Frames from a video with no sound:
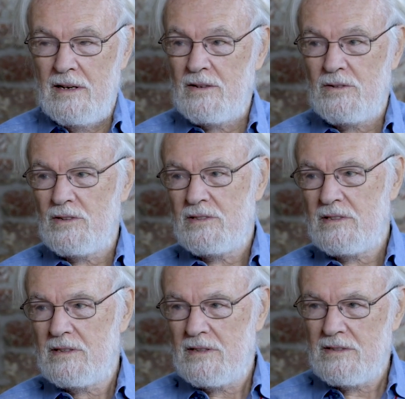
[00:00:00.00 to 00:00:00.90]
And of
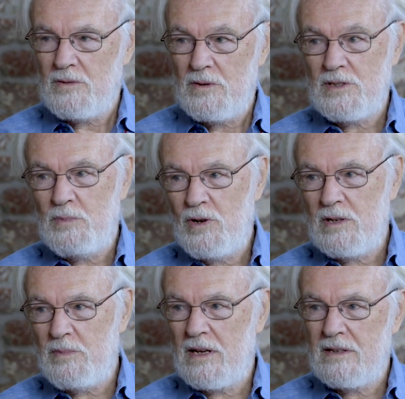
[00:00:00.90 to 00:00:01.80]
course, there's always the
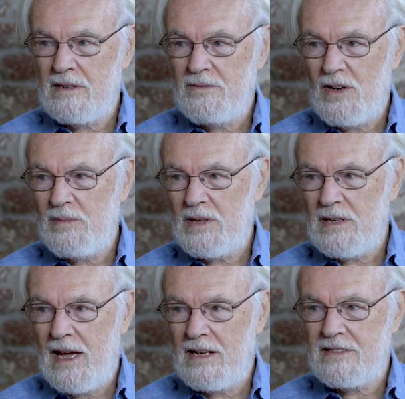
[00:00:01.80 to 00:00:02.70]
point about the
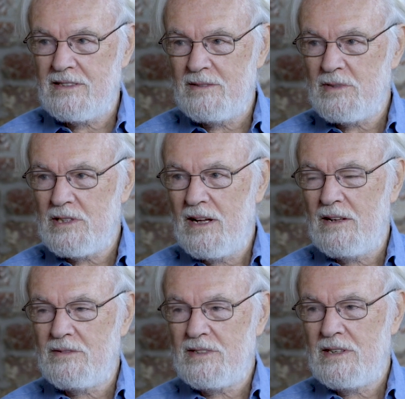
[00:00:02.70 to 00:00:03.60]
environmental hazards
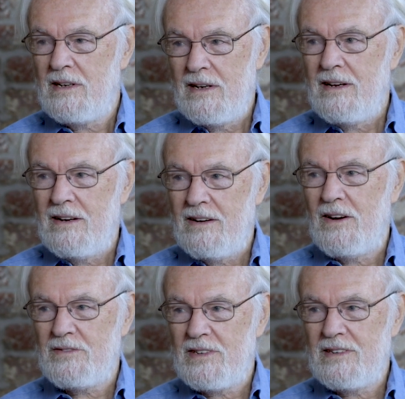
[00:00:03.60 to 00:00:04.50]
themselves are
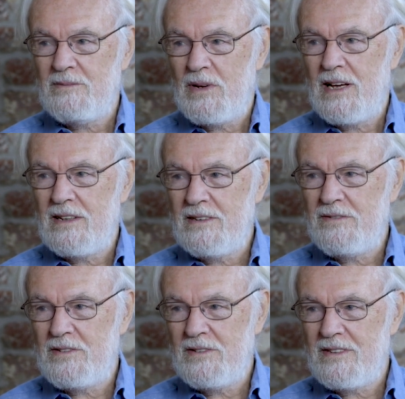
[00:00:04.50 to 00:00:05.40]
often bear
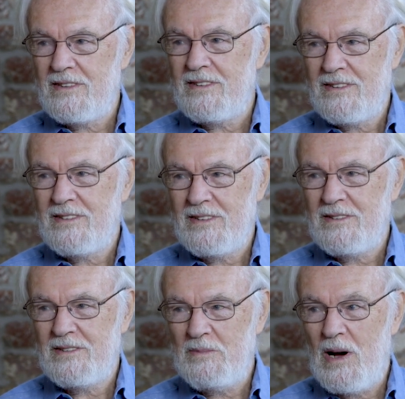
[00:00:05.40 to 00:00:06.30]
the
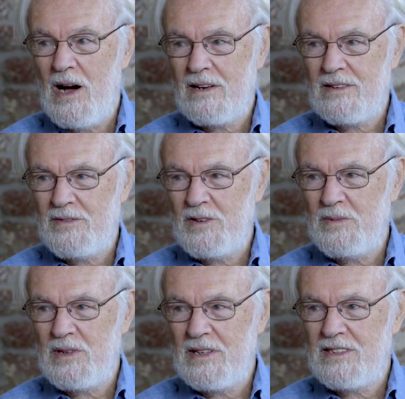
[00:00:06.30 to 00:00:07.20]
mark of
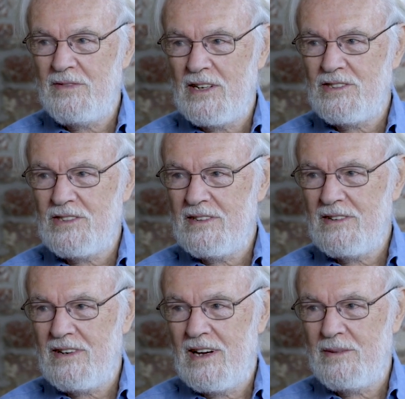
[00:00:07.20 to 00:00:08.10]
human
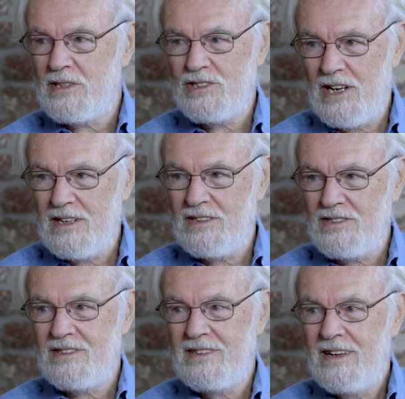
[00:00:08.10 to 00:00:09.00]
intervention, climate
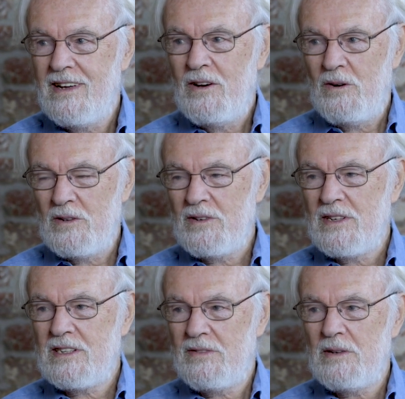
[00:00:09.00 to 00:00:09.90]
change, and all the
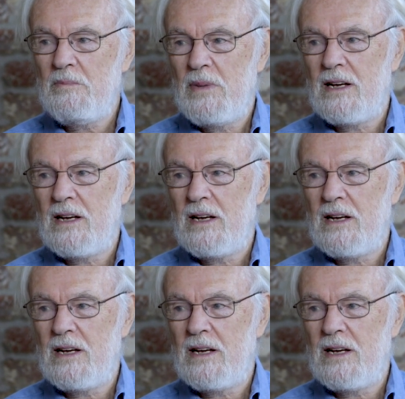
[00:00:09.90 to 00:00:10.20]
rest of it.